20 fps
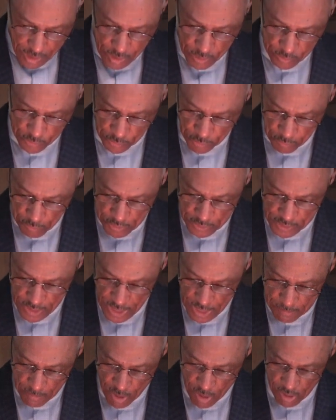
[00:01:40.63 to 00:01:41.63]
He's a
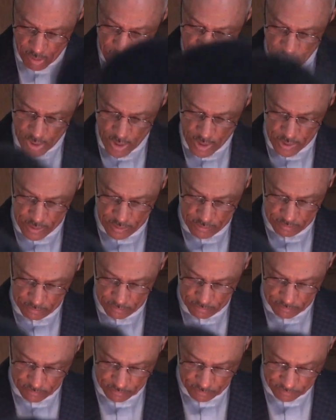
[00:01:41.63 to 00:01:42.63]
three-time All-American,
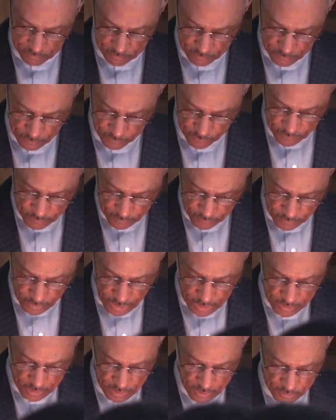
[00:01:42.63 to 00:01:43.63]

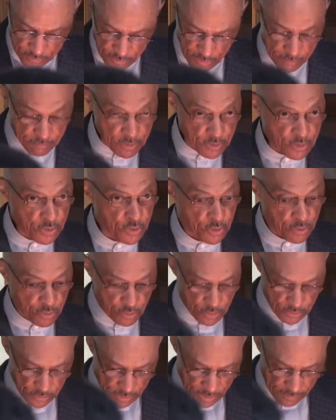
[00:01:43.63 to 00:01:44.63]

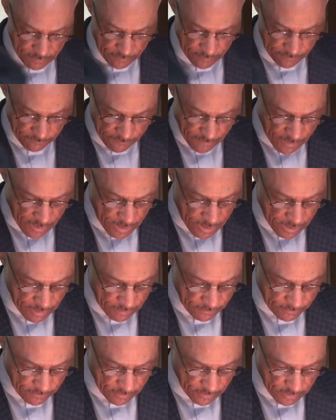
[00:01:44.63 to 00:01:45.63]
1972 to
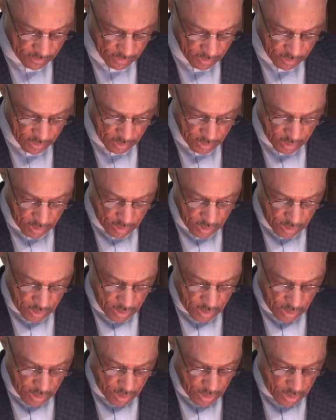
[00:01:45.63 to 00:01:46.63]
75,
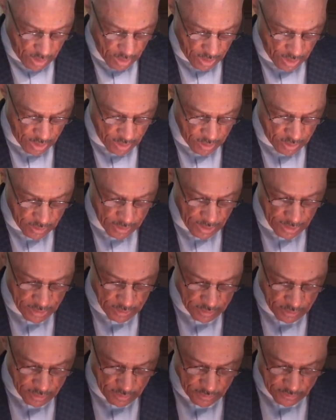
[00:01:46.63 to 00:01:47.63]
and a
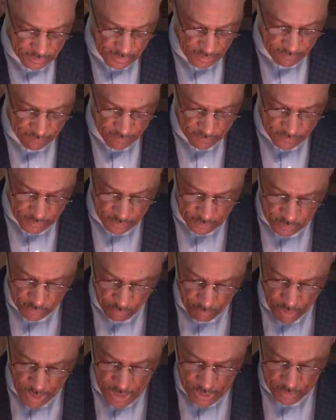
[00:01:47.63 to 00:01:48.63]
1976
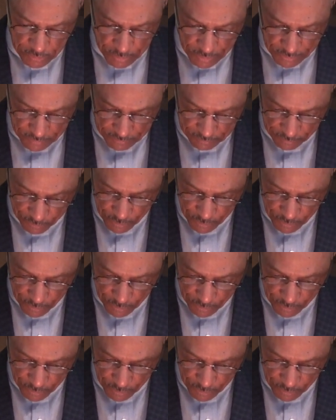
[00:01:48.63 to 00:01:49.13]
graduate